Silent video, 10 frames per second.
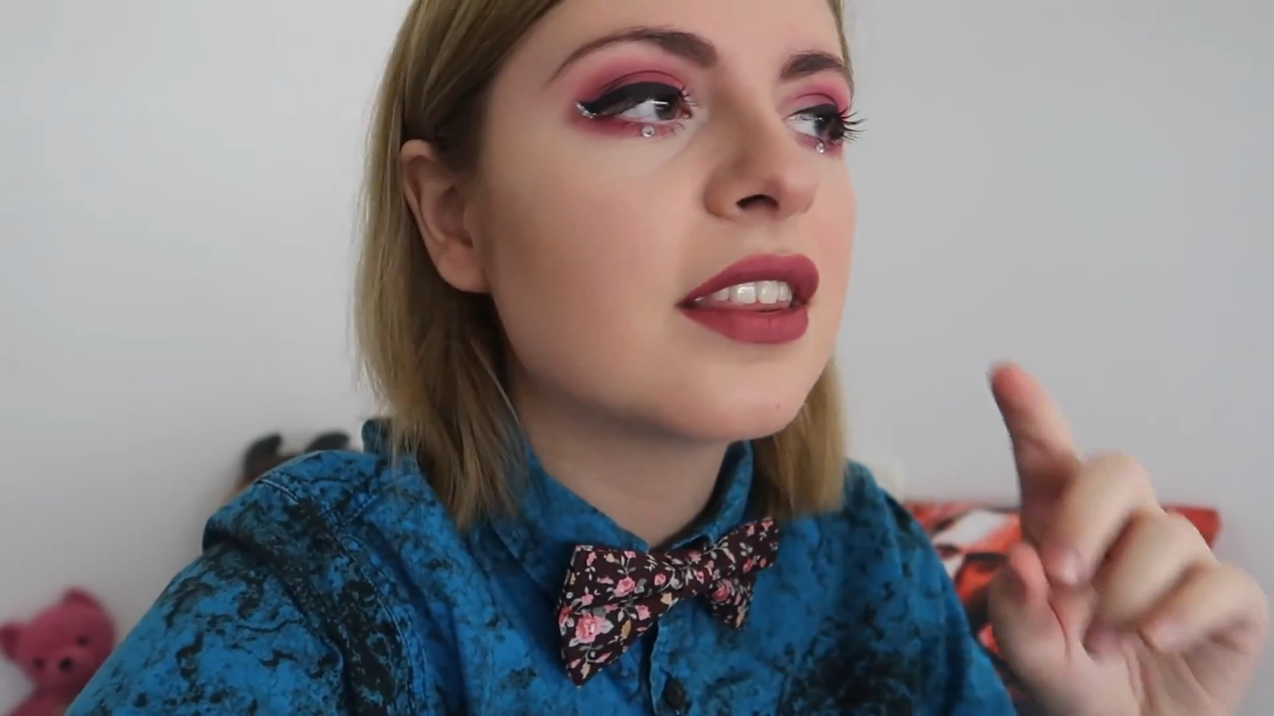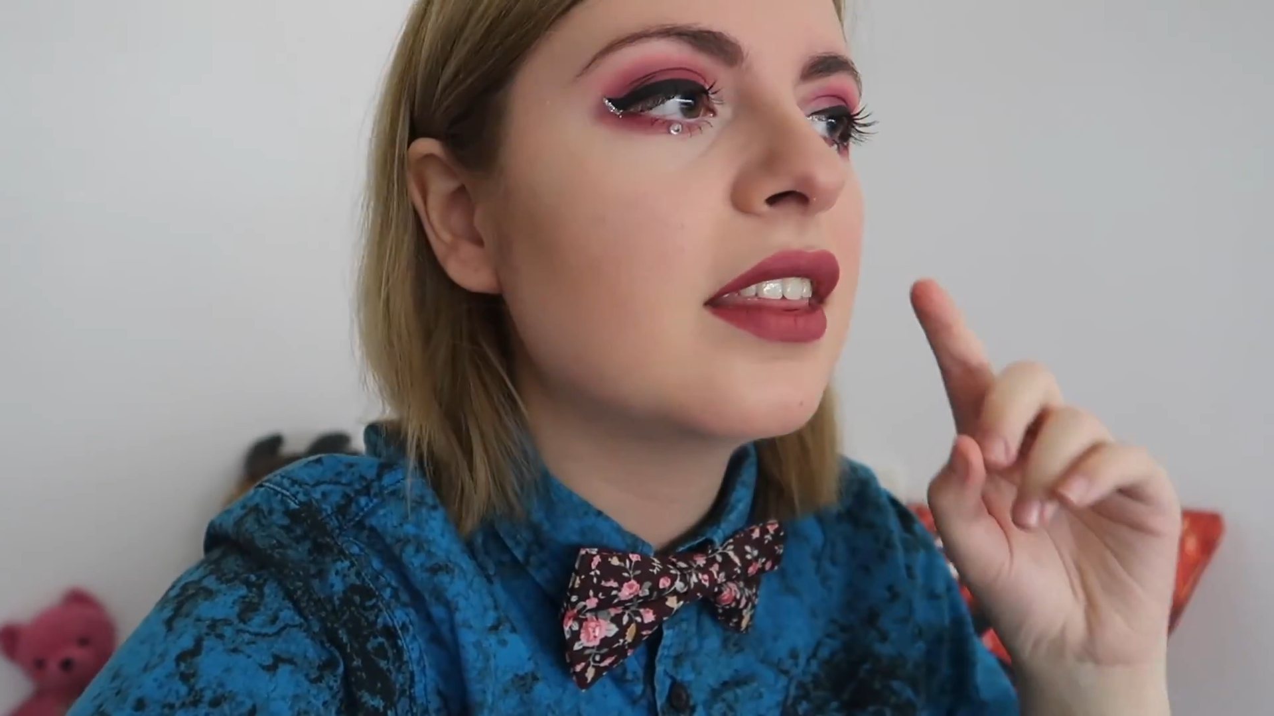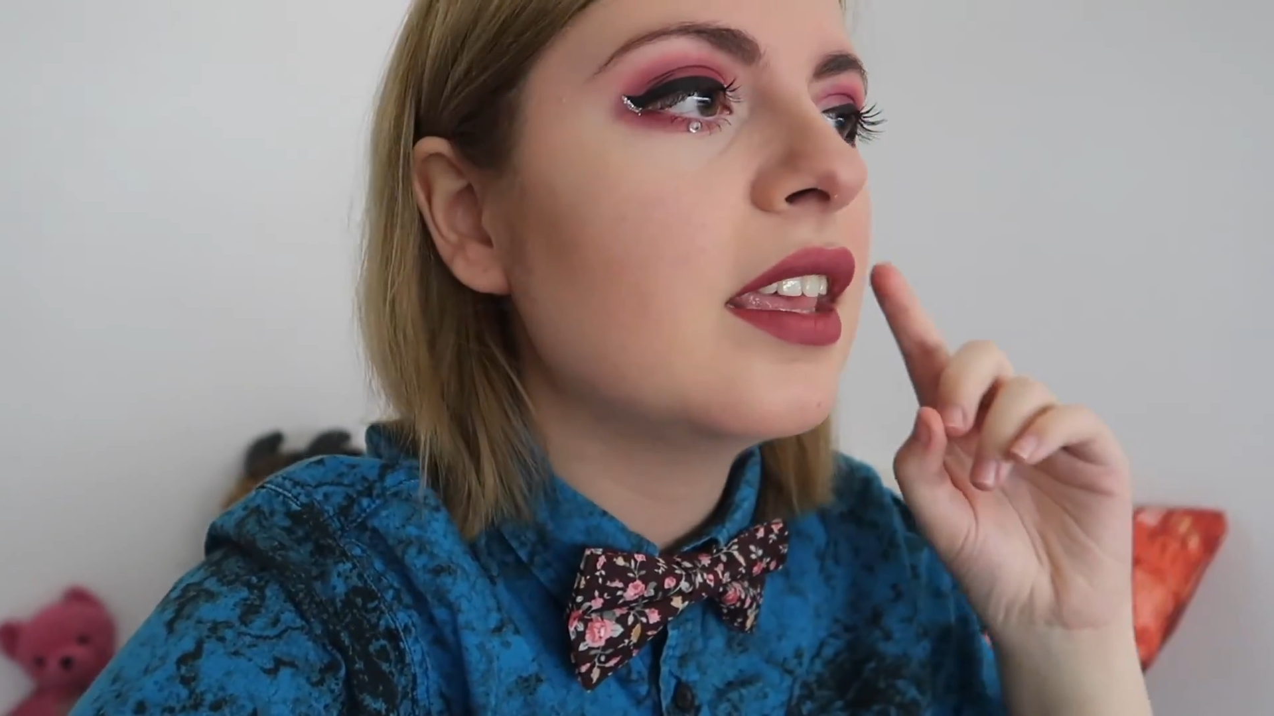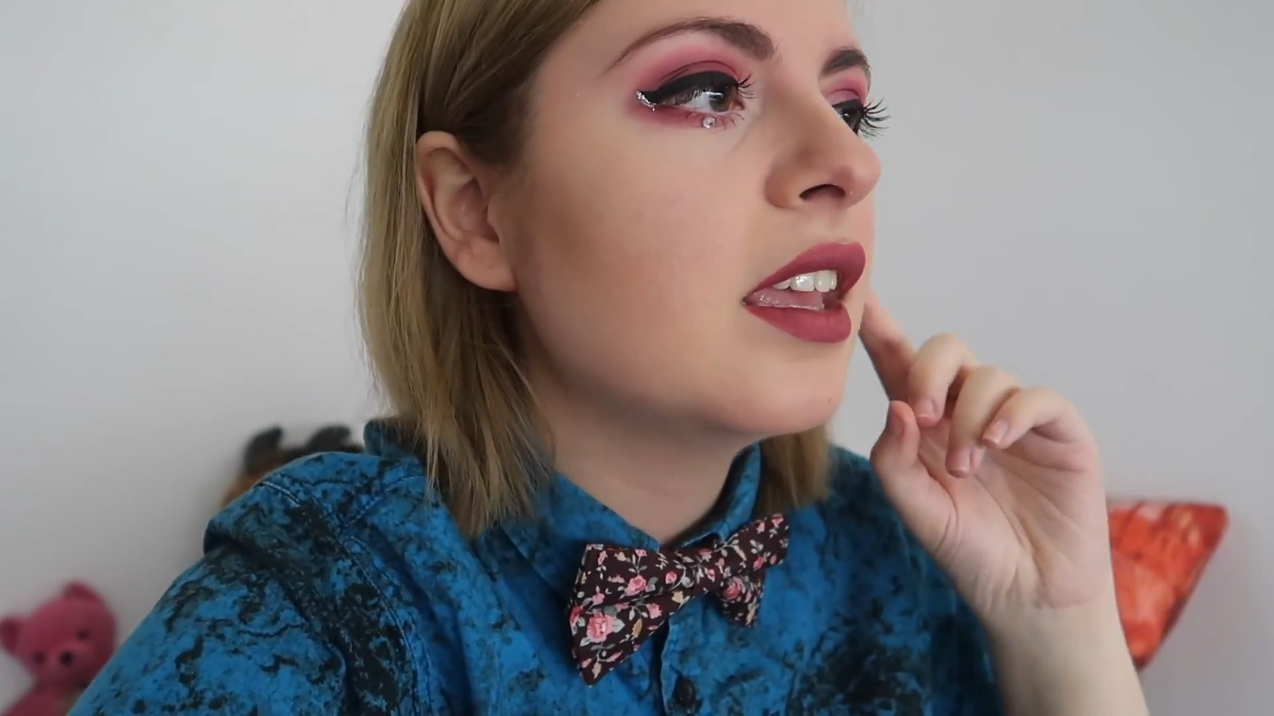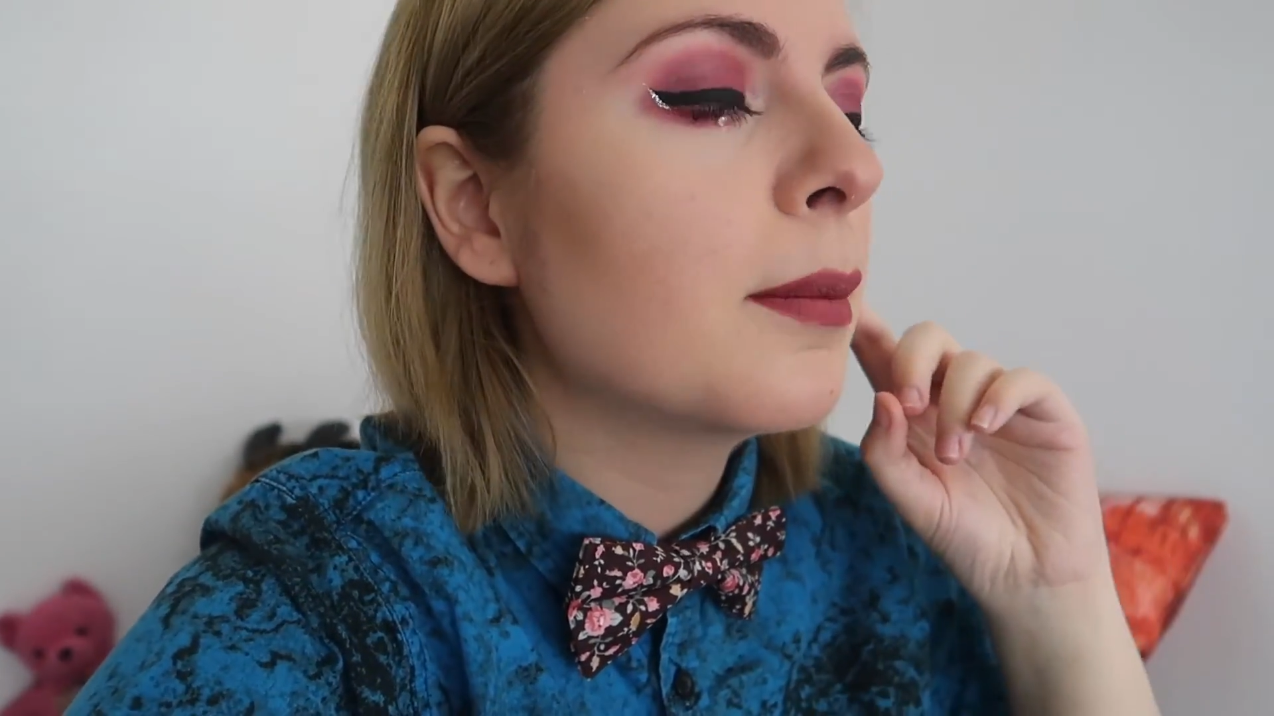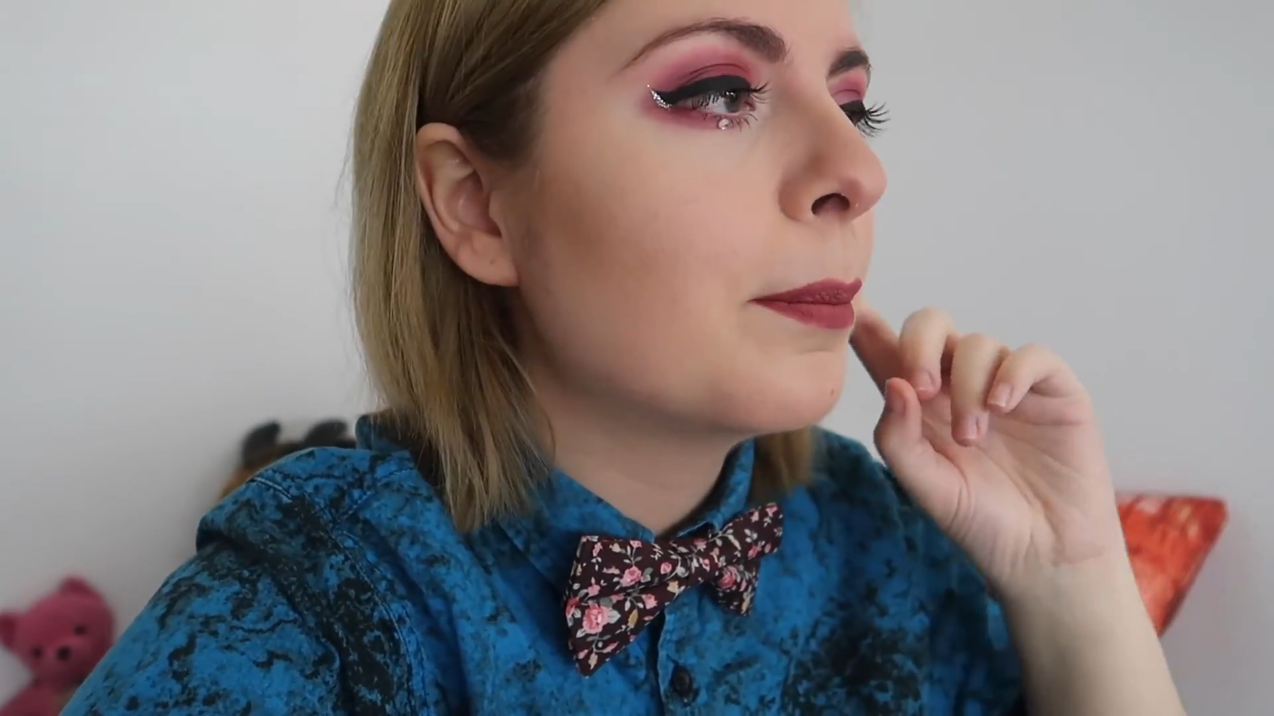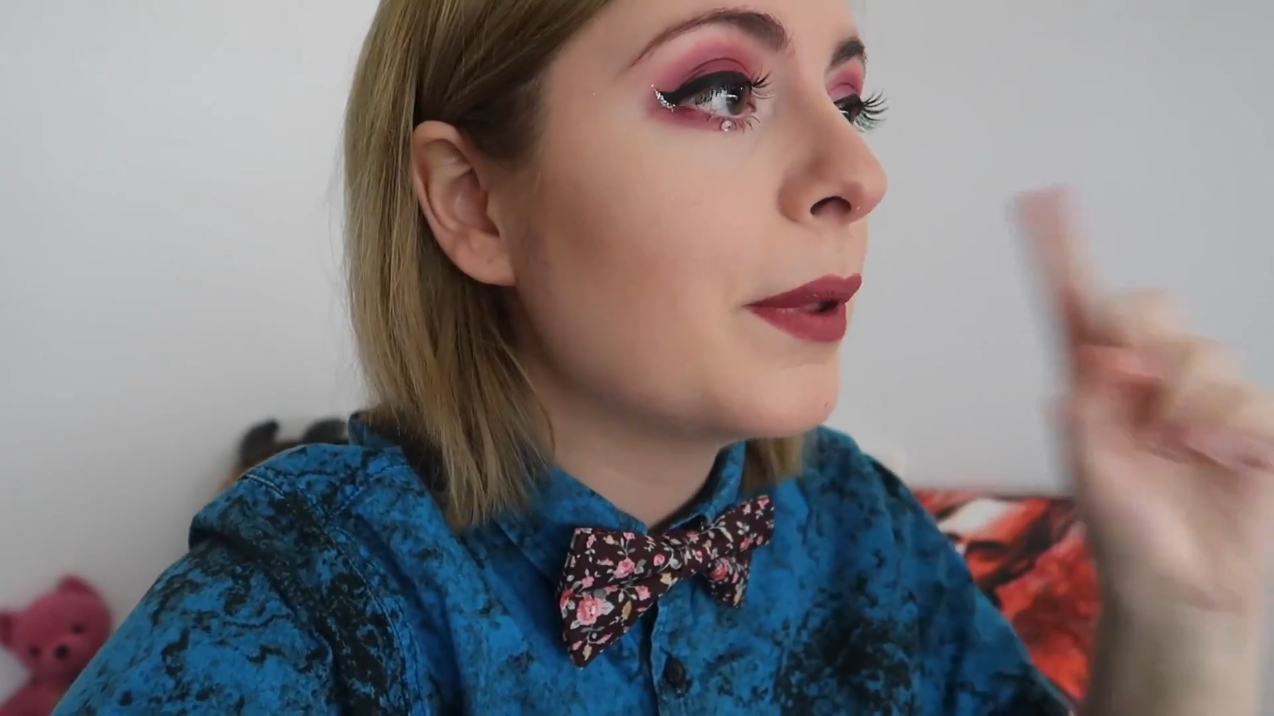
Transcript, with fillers: the